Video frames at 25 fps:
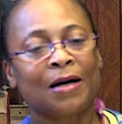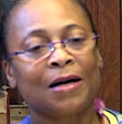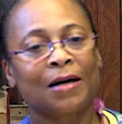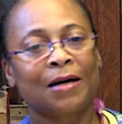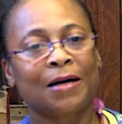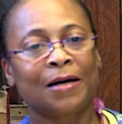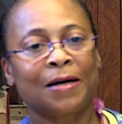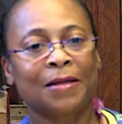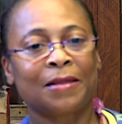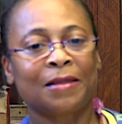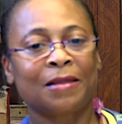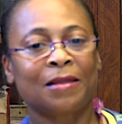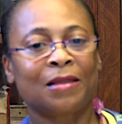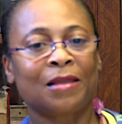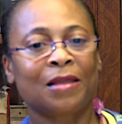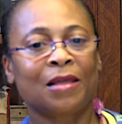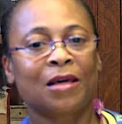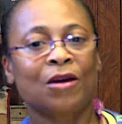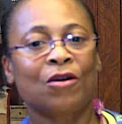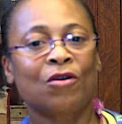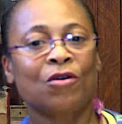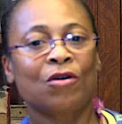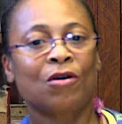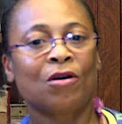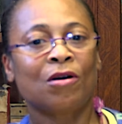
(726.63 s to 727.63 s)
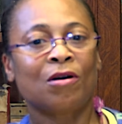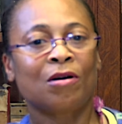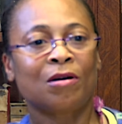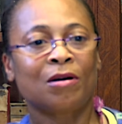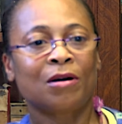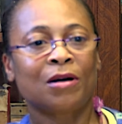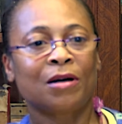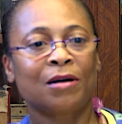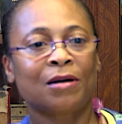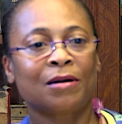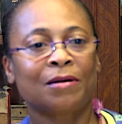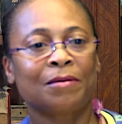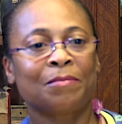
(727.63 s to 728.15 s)
Uh, there
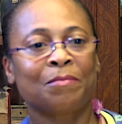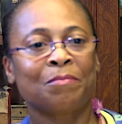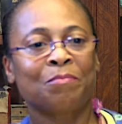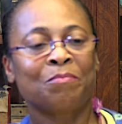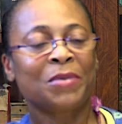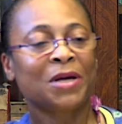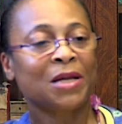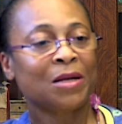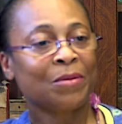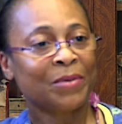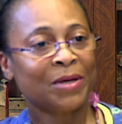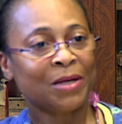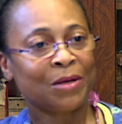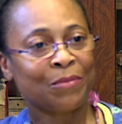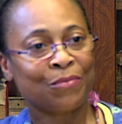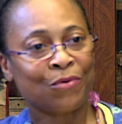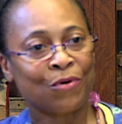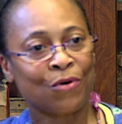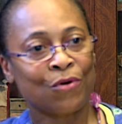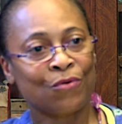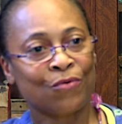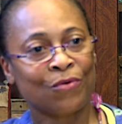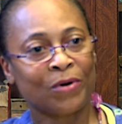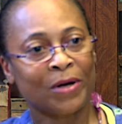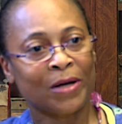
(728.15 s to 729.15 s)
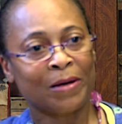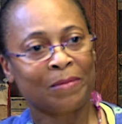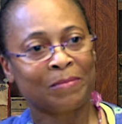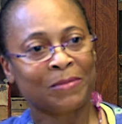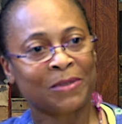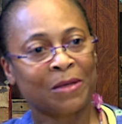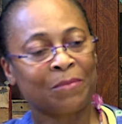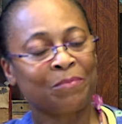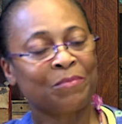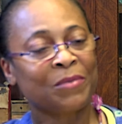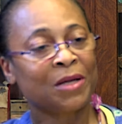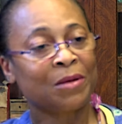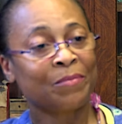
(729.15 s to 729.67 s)
are many, many programs
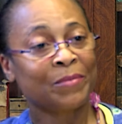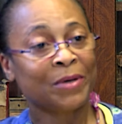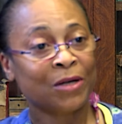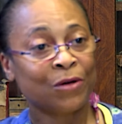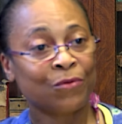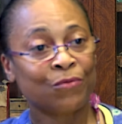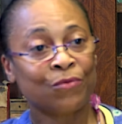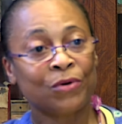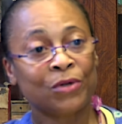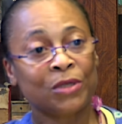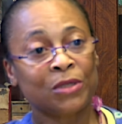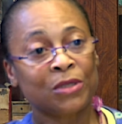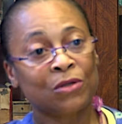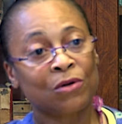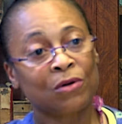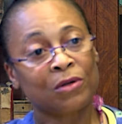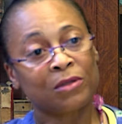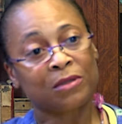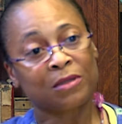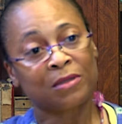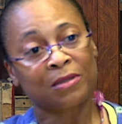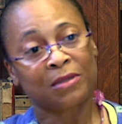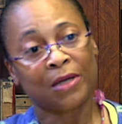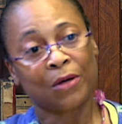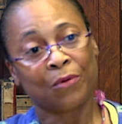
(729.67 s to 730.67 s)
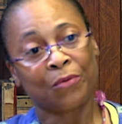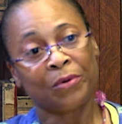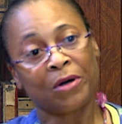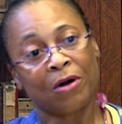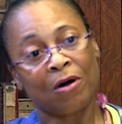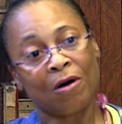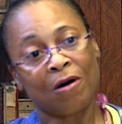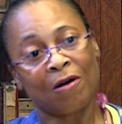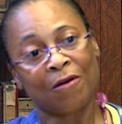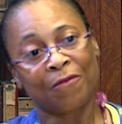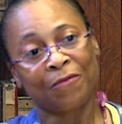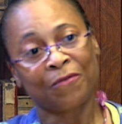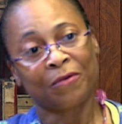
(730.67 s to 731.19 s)
and many, many resources that we
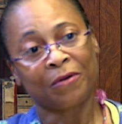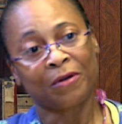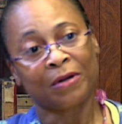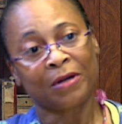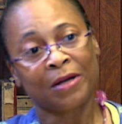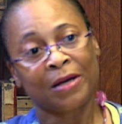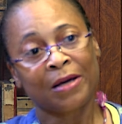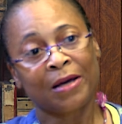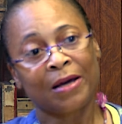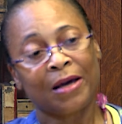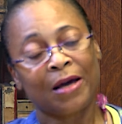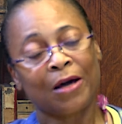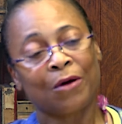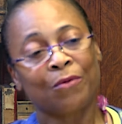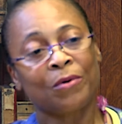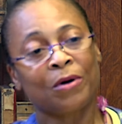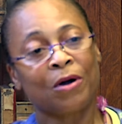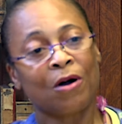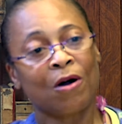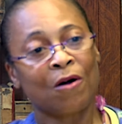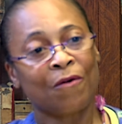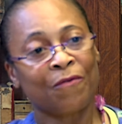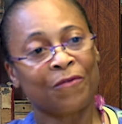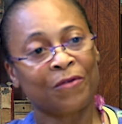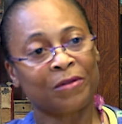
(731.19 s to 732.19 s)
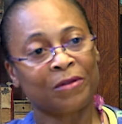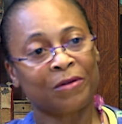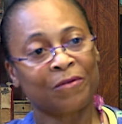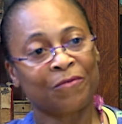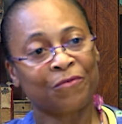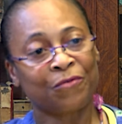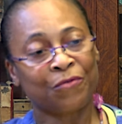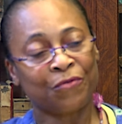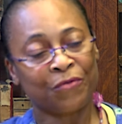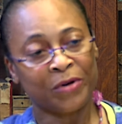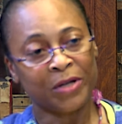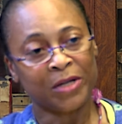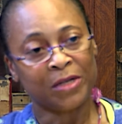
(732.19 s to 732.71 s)
offer, and we offer them
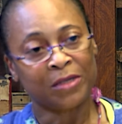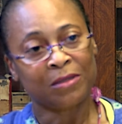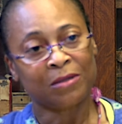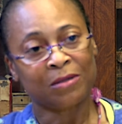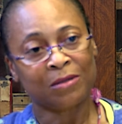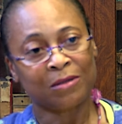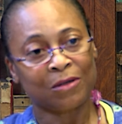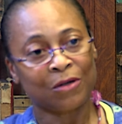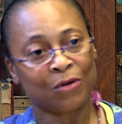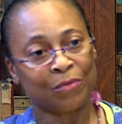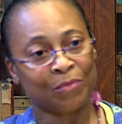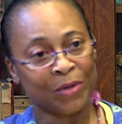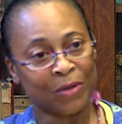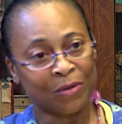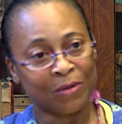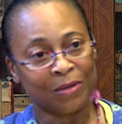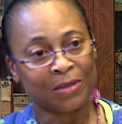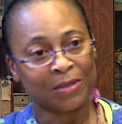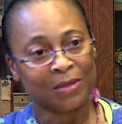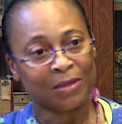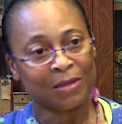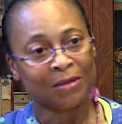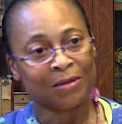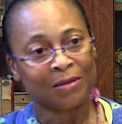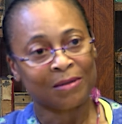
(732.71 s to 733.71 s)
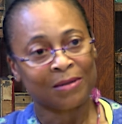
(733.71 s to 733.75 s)
free to the community.